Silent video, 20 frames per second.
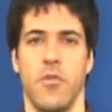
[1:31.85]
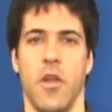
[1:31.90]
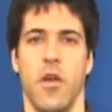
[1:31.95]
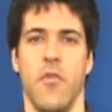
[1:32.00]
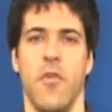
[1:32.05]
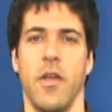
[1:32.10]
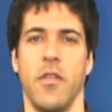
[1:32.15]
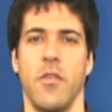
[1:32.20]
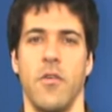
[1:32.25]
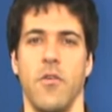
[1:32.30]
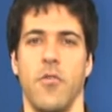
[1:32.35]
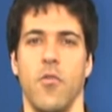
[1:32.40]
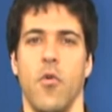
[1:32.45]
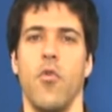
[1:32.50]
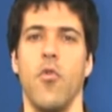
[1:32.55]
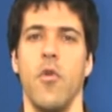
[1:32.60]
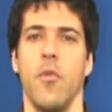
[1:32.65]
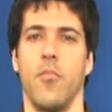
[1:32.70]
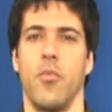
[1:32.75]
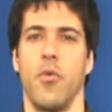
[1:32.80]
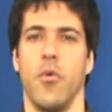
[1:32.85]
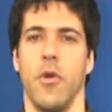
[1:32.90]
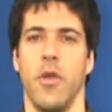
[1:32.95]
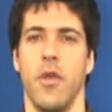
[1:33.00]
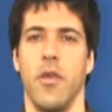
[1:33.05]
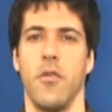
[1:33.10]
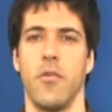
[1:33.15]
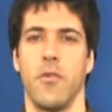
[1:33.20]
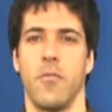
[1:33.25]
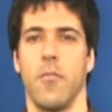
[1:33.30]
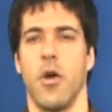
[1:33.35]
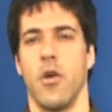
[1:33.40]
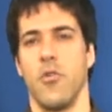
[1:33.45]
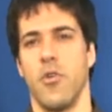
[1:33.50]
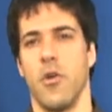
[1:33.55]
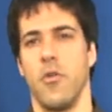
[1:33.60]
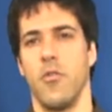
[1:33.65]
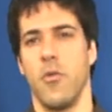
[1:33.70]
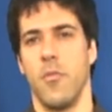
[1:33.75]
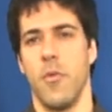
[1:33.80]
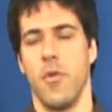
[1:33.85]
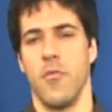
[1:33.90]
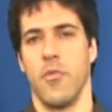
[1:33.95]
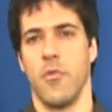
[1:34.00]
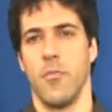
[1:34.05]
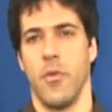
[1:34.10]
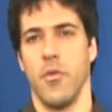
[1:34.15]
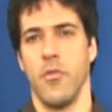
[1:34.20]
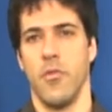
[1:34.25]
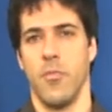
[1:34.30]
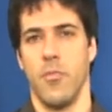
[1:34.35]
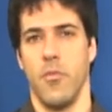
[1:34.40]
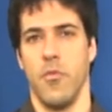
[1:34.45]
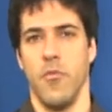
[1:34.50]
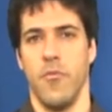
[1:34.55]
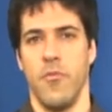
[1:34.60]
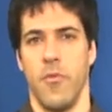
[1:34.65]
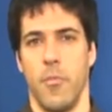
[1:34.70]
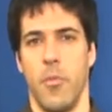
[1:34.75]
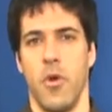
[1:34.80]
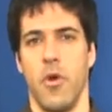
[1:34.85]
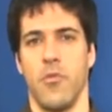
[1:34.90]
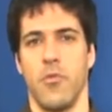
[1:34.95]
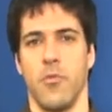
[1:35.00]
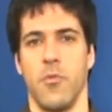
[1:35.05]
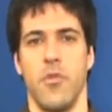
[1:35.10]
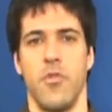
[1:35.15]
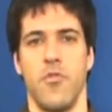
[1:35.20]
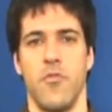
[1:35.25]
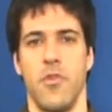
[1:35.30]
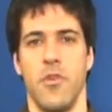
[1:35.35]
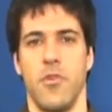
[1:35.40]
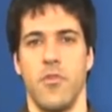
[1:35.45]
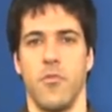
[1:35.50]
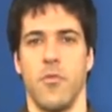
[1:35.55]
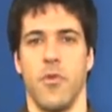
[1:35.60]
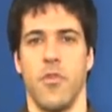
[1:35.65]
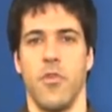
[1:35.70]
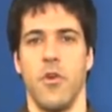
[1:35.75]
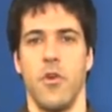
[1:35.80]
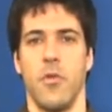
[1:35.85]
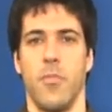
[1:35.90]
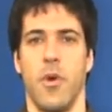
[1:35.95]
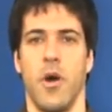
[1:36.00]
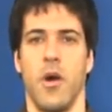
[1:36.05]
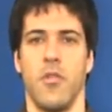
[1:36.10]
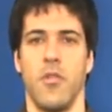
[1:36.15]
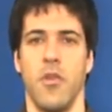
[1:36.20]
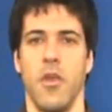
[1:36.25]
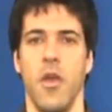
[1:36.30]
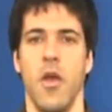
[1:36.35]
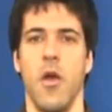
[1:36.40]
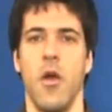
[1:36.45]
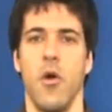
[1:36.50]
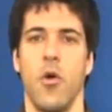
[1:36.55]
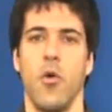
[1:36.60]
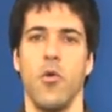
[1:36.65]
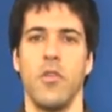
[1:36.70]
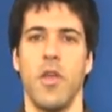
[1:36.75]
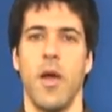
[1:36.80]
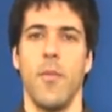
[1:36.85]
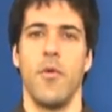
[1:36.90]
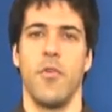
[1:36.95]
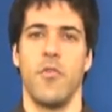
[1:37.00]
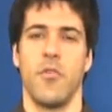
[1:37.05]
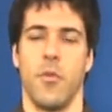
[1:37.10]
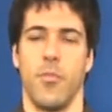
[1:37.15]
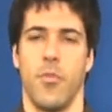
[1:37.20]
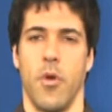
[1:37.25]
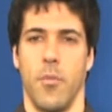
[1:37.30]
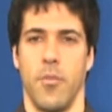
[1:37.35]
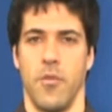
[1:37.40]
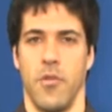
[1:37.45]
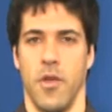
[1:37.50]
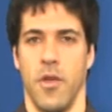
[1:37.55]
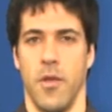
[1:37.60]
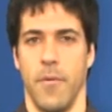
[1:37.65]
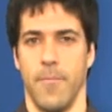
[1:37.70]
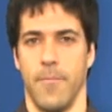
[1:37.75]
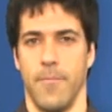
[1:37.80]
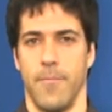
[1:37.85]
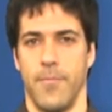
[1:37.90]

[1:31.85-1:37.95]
directors or employees are shown to be responsible for personal injuries to a third party or damage to property.